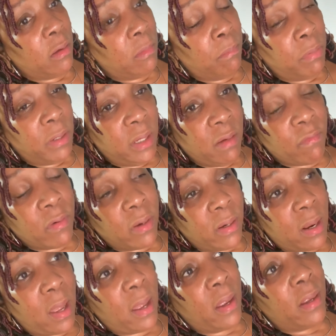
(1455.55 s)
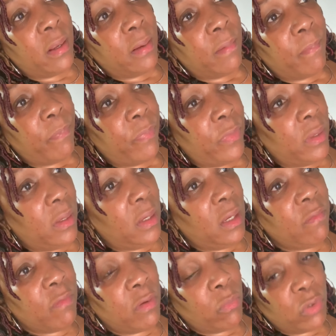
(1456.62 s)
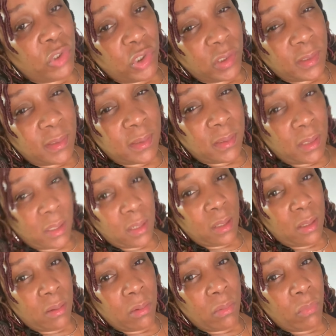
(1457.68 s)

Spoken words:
Believe it or not, even with your skin,